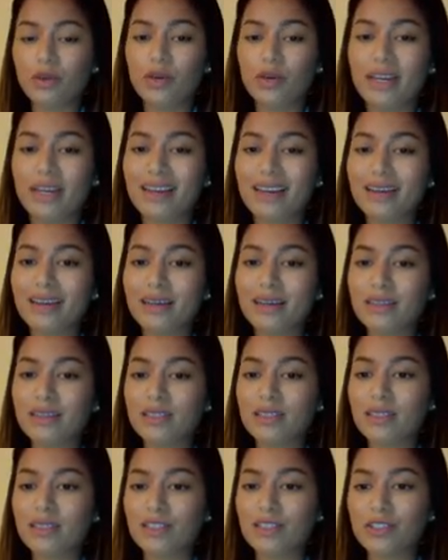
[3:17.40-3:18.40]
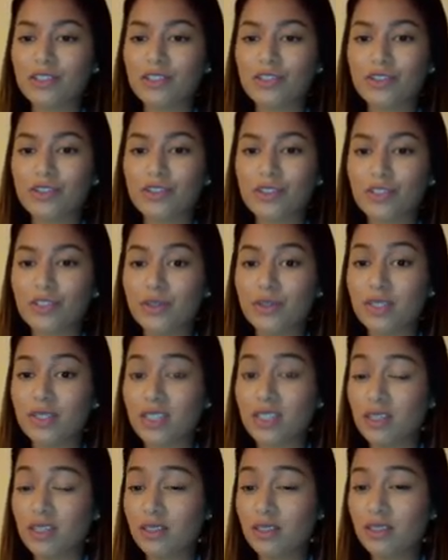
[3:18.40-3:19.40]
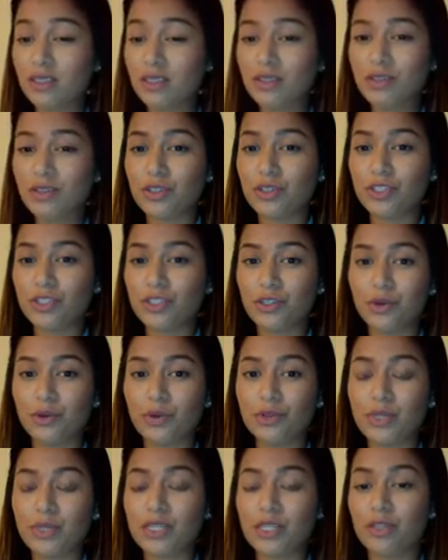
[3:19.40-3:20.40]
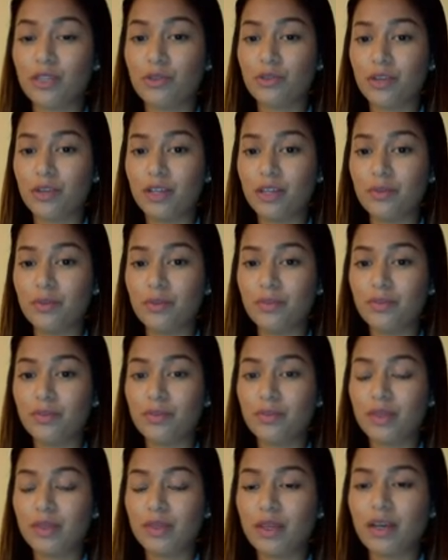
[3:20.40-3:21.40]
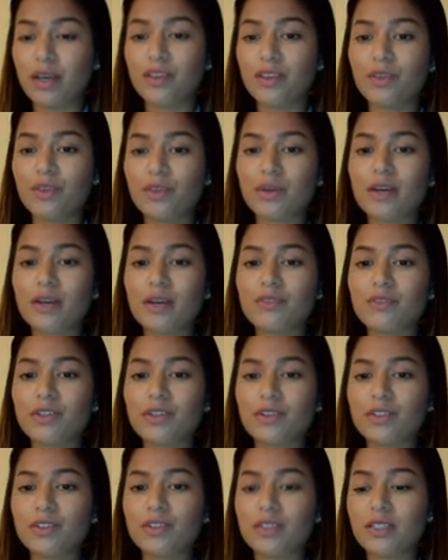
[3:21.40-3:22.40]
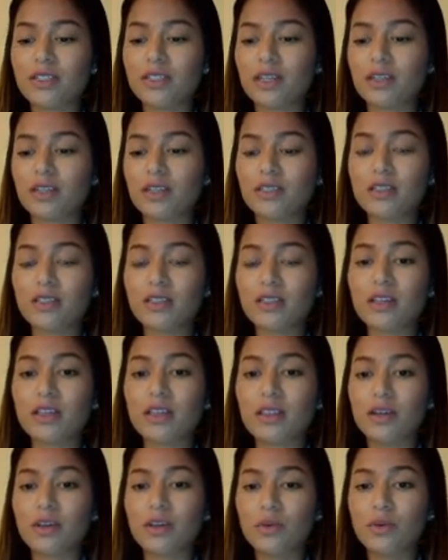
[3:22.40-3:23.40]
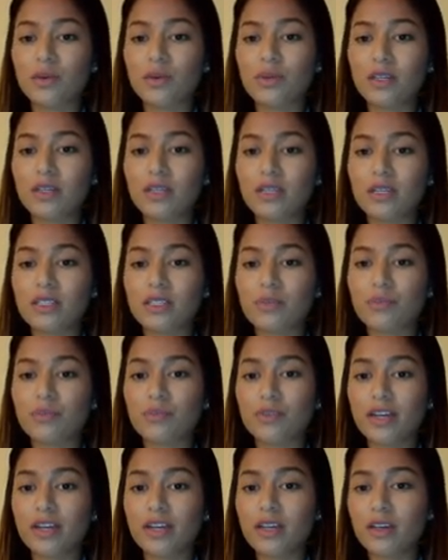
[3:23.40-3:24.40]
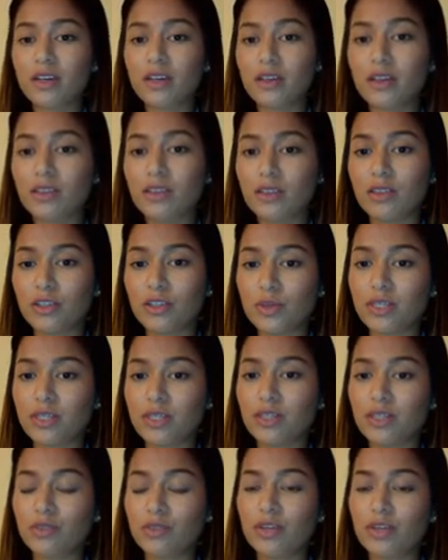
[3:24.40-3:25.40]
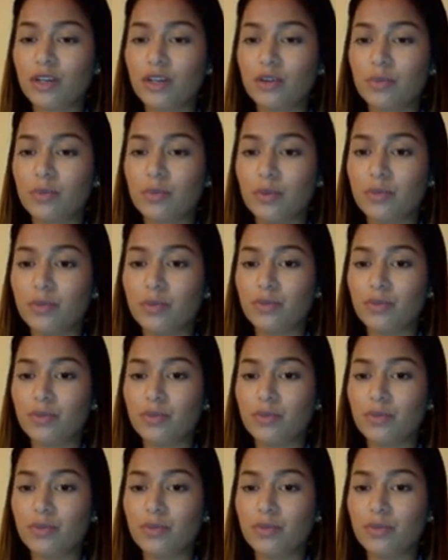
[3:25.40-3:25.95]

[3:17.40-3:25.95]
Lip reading: In class, children could use dienes to show 23, and they would have to understand that we would need to break the 23 up